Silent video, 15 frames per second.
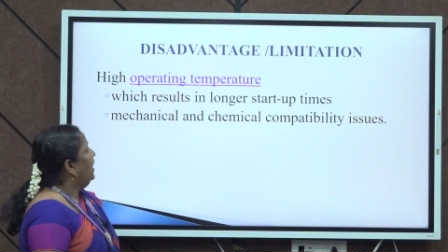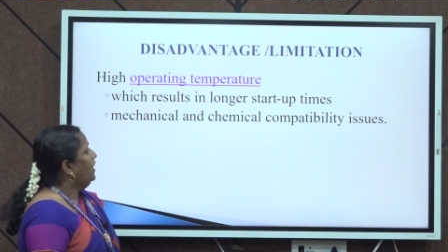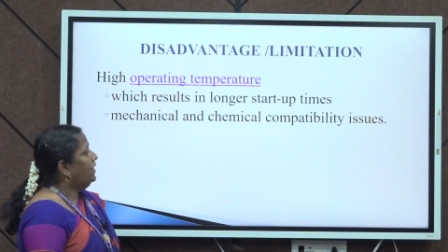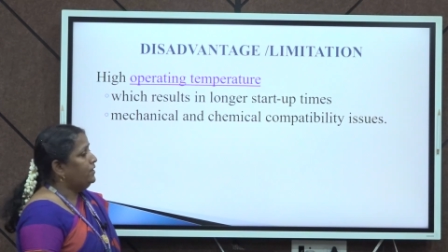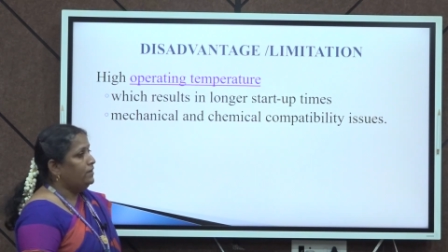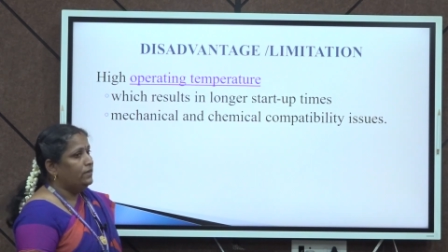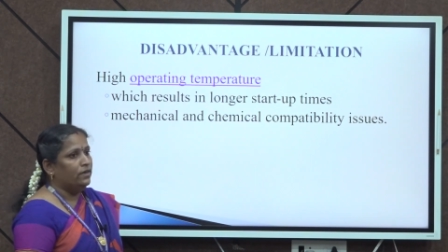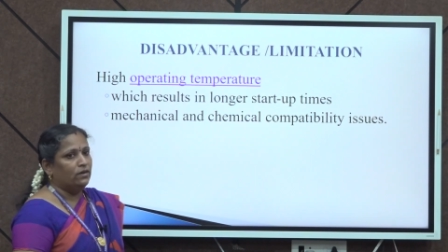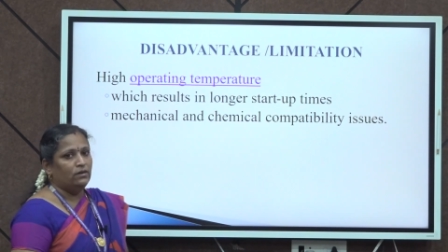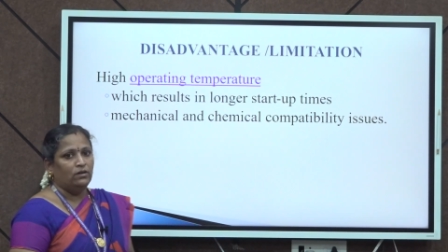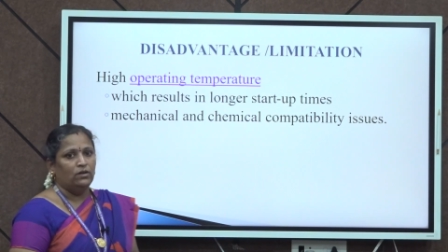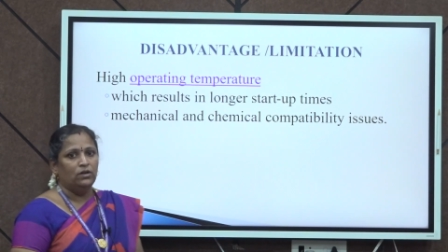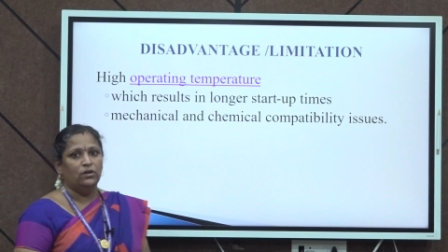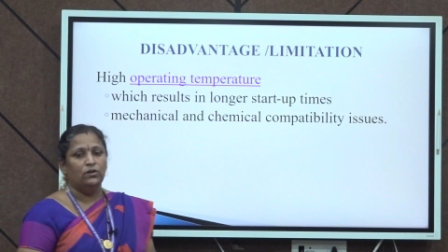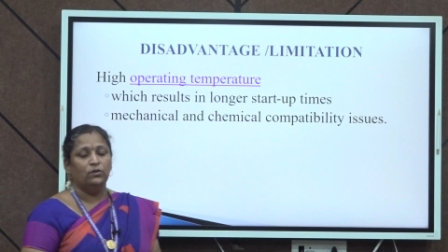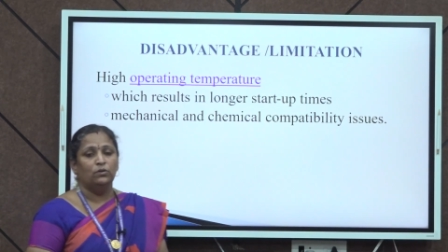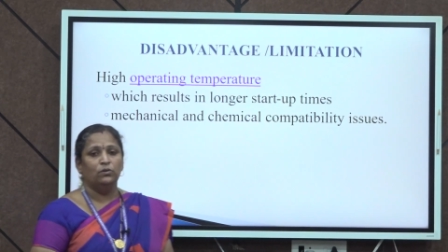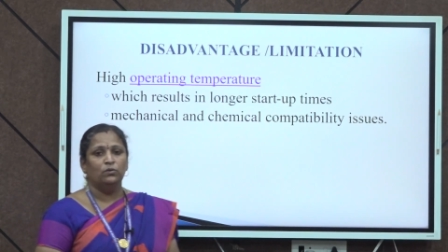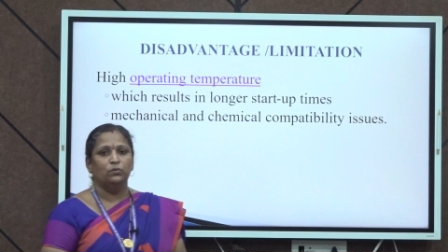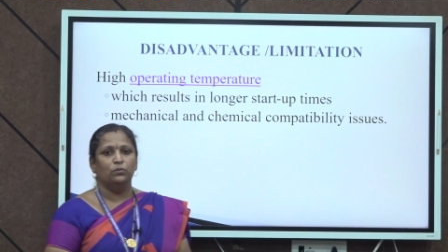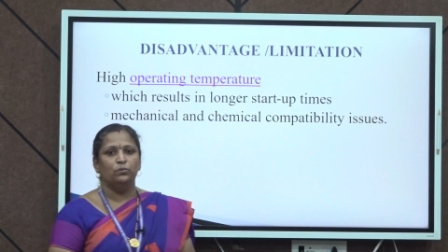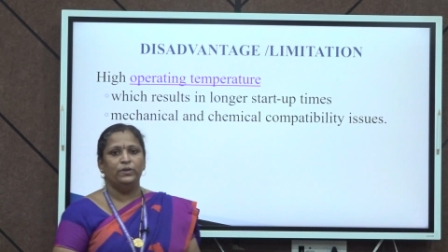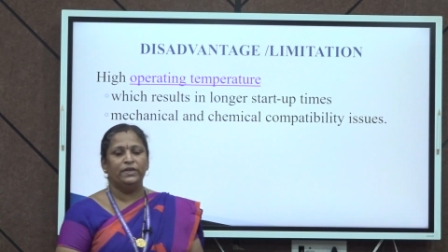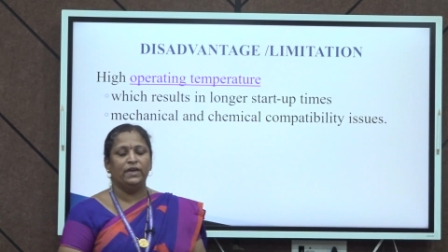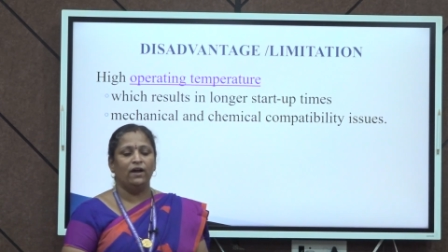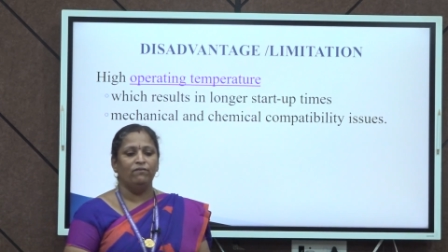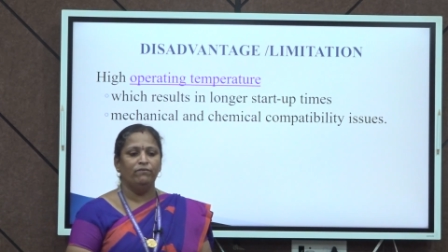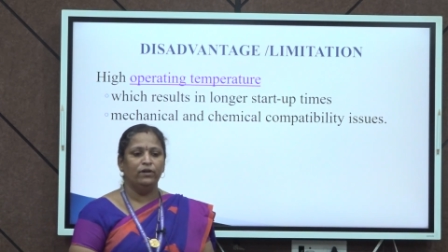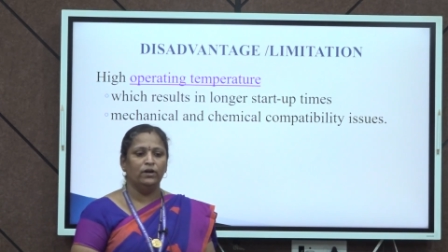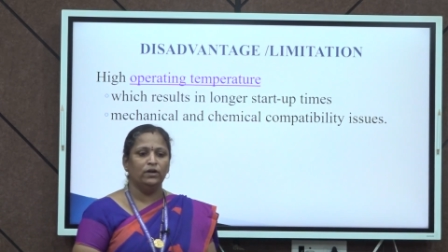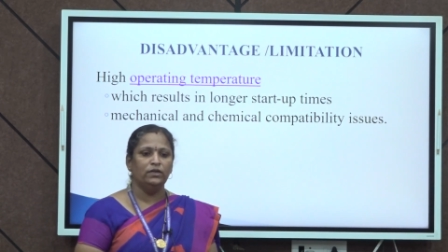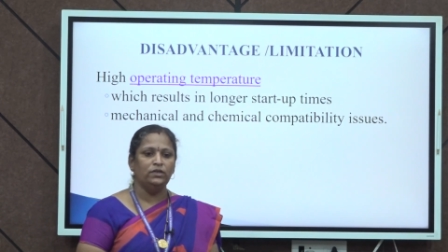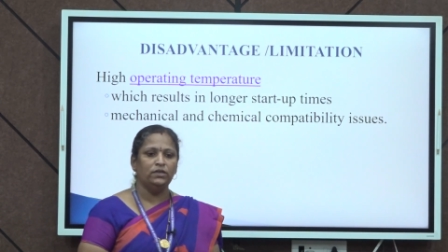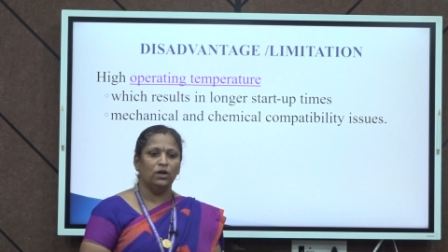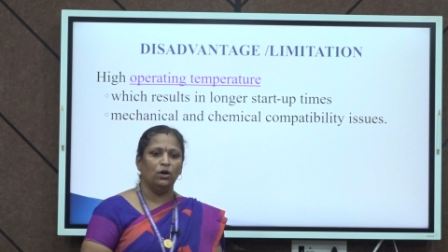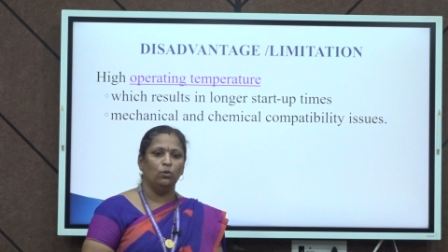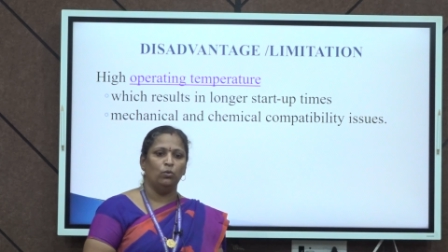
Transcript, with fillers: And uh, we have learnt uh,